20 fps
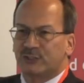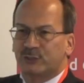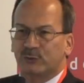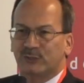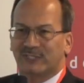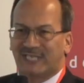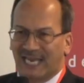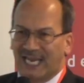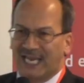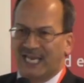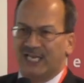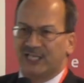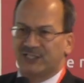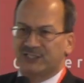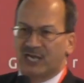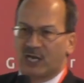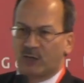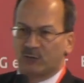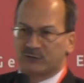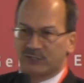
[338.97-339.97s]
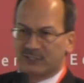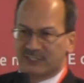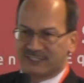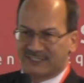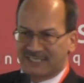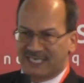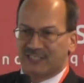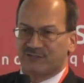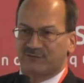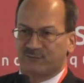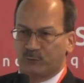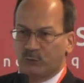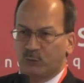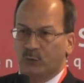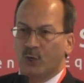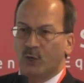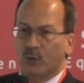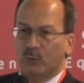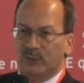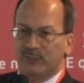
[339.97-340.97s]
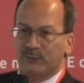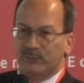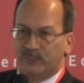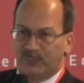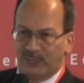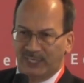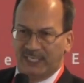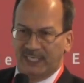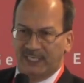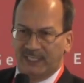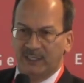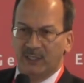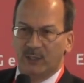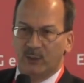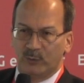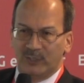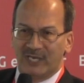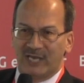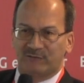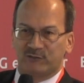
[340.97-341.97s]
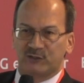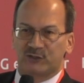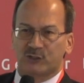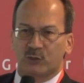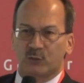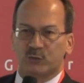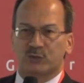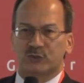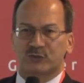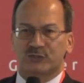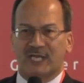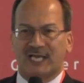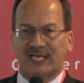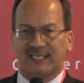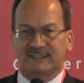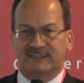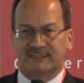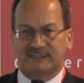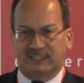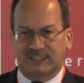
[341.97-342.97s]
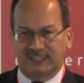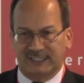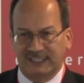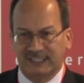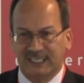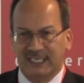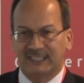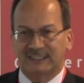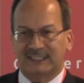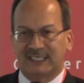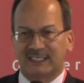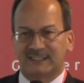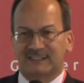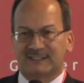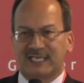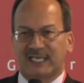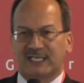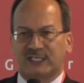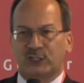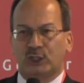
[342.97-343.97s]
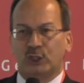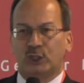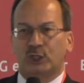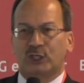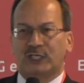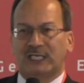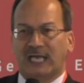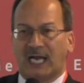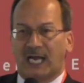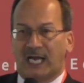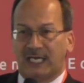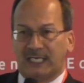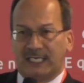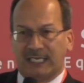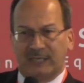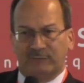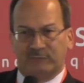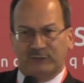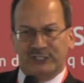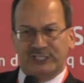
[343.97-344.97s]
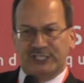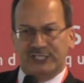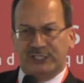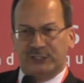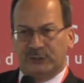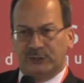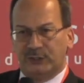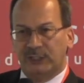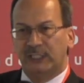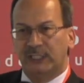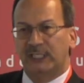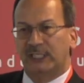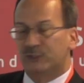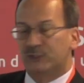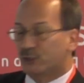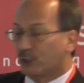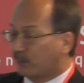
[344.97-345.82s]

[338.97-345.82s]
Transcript: to gauge how successful we've been. We have a social science study that has taken a look uh, every year in